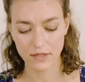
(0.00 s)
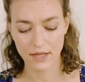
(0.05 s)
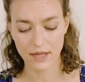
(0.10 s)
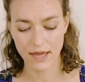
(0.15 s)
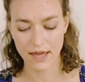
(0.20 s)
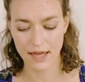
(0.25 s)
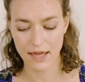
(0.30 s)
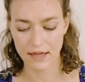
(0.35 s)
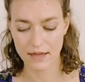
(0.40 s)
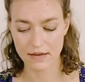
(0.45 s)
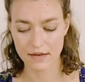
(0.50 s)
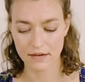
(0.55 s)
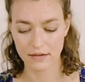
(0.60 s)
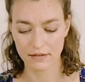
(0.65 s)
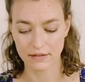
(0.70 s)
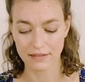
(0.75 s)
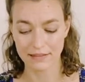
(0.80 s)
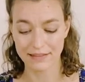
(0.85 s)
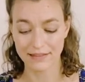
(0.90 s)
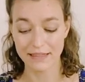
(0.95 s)
and
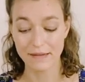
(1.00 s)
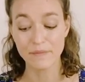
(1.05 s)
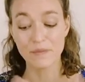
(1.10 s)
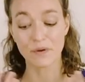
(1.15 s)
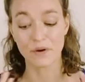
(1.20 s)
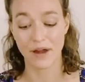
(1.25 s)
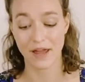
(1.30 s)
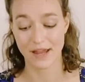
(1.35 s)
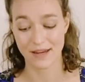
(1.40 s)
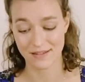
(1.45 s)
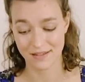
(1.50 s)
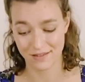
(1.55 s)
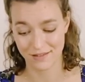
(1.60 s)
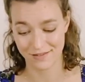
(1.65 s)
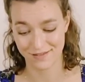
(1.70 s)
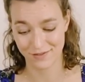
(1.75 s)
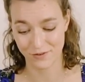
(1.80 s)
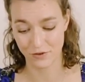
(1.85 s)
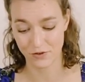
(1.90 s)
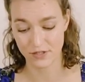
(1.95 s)
liberate
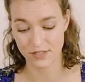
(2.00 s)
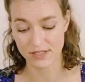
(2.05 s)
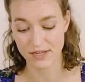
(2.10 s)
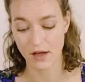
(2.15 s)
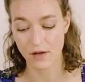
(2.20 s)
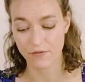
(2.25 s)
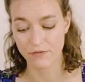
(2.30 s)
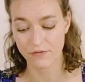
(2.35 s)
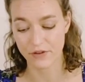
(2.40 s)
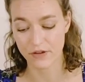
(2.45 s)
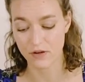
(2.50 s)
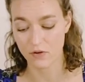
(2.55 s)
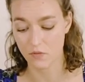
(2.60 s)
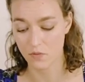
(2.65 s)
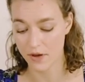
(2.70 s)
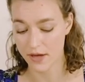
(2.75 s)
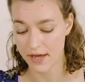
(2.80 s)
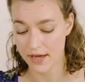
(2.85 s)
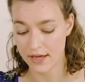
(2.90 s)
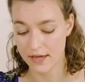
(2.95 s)
yourself in a
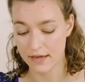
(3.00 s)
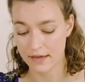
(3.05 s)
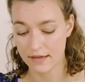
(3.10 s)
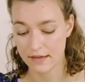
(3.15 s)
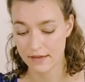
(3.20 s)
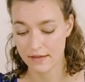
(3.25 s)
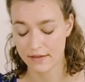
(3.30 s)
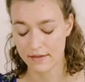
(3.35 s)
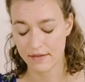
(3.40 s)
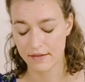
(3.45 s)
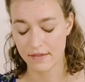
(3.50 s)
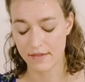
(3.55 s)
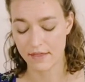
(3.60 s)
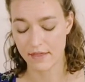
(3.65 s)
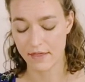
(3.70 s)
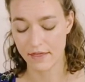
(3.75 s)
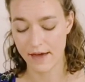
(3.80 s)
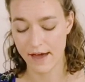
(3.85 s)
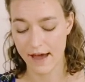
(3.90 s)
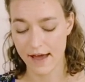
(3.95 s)
way
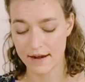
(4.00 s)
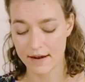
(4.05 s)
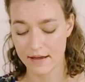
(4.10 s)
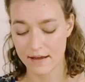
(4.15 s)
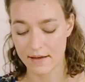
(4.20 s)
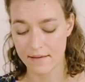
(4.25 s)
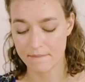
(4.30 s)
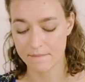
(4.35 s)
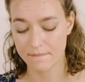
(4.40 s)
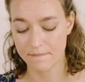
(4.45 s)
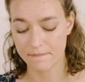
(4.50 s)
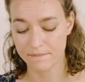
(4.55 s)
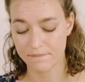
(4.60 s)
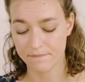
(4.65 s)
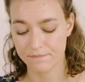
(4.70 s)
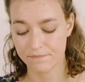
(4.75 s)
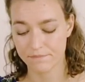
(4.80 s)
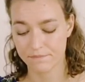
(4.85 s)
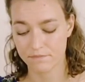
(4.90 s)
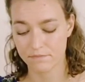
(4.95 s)
that
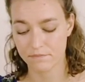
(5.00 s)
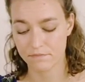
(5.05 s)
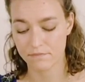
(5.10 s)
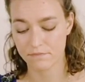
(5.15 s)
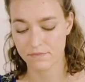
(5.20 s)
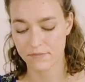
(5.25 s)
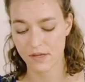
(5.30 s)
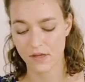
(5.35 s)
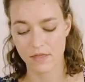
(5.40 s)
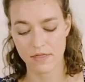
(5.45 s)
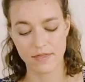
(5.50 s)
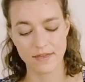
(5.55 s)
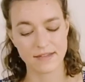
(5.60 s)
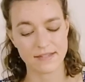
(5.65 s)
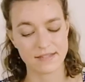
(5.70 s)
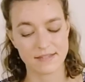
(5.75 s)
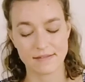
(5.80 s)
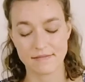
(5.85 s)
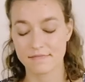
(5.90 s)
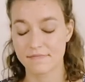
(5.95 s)

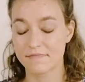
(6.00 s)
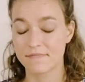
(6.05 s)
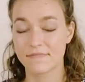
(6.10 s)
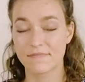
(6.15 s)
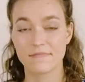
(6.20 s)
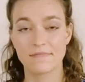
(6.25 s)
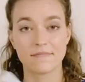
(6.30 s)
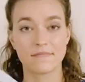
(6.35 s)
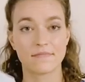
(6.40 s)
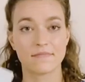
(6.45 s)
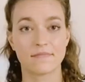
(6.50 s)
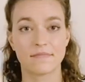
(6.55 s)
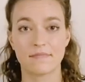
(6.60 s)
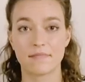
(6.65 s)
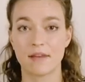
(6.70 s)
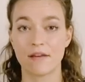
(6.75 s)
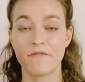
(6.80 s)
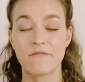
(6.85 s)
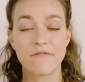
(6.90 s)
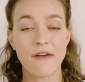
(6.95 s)
this
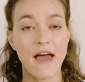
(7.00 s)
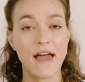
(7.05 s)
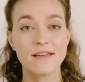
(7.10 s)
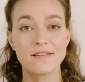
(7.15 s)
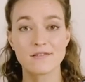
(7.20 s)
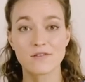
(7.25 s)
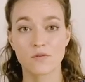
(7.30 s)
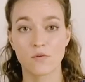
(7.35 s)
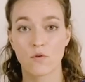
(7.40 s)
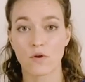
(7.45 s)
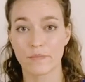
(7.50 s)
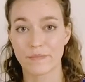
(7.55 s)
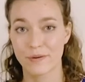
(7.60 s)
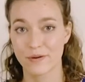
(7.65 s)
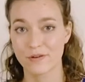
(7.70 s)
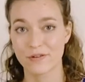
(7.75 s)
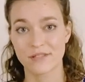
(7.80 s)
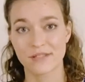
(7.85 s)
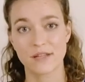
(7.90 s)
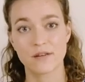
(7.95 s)
event or
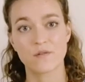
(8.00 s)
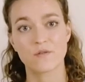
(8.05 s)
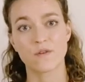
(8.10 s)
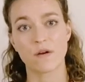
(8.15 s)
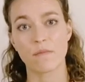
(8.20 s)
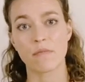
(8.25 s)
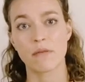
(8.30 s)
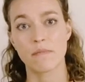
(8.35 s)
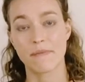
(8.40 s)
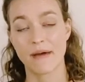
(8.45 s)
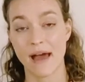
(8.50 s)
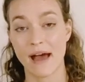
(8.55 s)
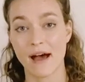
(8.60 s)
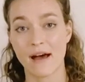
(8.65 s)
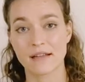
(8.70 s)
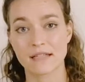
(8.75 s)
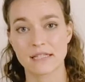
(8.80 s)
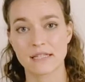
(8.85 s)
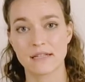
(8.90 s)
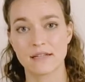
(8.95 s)
person from the
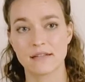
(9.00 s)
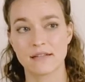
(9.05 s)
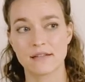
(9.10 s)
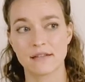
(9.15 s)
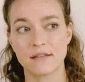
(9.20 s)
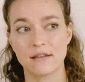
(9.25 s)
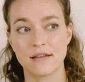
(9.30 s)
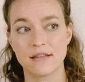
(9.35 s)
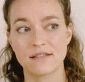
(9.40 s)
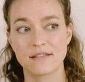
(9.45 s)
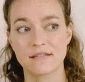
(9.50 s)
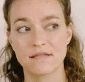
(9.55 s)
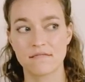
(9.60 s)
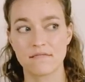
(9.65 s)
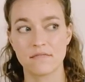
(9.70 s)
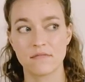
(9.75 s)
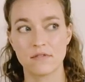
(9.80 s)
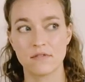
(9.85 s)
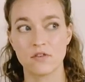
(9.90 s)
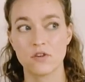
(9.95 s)
past is
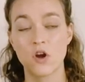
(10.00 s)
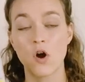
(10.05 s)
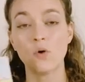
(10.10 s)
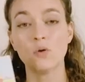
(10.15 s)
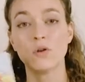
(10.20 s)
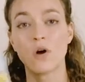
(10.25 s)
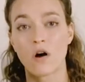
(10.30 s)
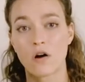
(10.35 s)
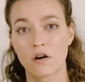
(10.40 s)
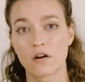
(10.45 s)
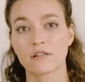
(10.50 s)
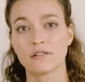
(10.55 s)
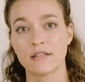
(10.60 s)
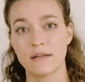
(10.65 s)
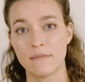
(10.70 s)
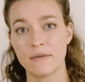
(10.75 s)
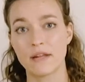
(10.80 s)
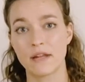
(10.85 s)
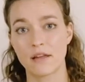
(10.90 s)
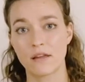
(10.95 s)
no longer
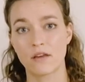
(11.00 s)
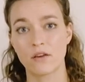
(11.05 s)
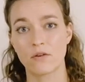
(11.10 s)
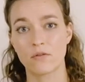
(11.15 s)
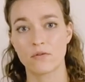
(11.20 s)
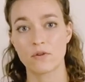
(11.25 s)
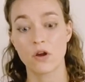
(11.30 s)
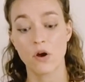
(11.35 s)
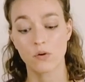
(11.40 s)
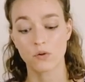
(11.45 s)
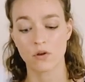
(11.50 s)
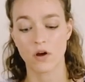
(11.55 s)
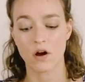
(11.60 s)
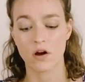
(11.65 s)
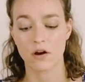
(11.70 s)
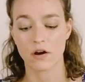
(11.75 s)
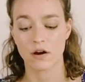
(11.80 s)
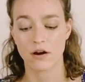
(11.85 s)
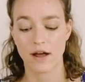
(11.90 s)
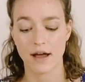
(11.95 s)
limiting you, no
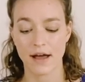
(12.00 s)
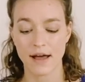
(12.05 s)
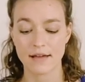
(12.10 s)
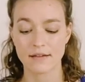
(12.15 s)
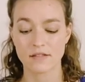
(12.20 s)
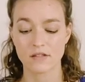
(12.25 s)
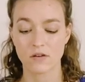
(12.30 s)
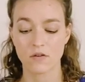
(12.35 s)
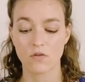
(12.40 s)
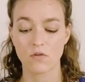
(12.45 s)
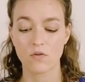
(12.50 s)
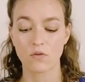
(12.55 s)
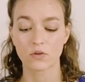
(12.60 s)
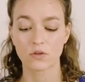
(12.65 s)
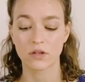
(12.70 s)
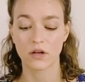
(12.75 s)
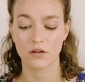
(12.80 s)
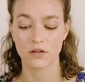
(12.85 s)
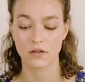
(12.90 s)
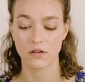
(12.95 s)
longer has a hold
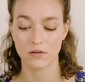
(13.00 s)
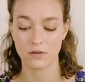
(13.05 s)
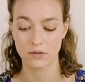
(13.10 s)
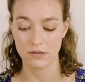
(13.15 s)
on you.